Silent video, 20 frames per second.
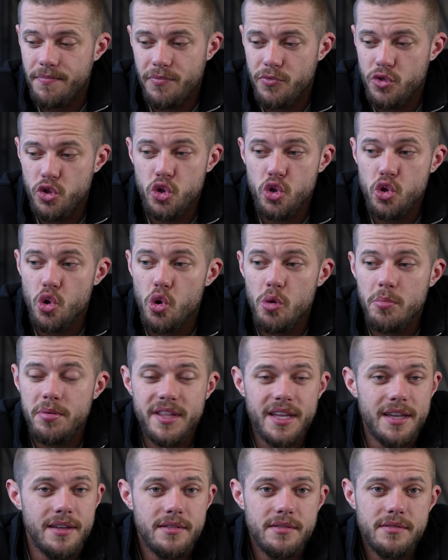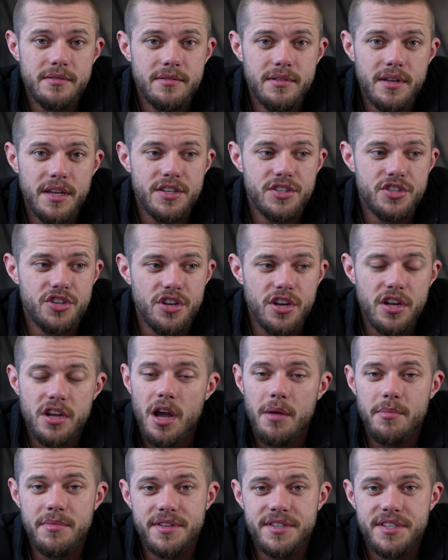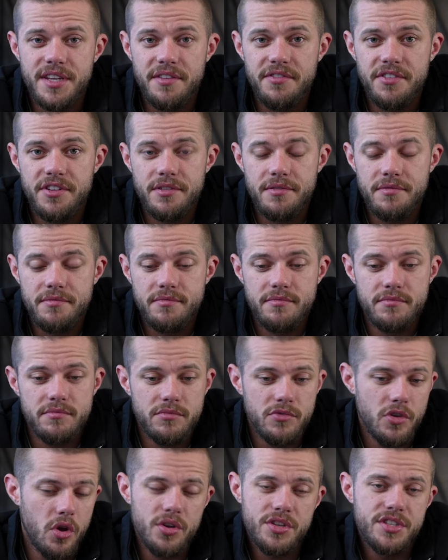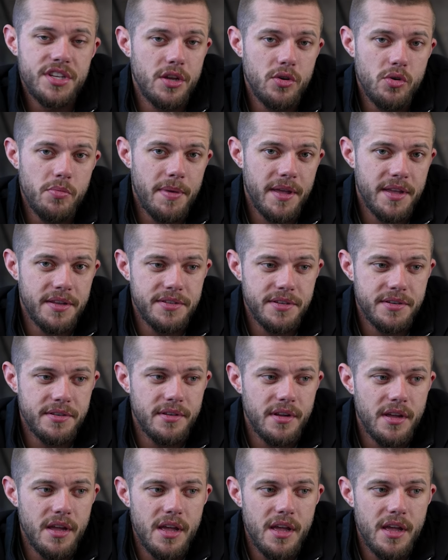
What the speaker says: Nobody is going to come and save you. Not a single person.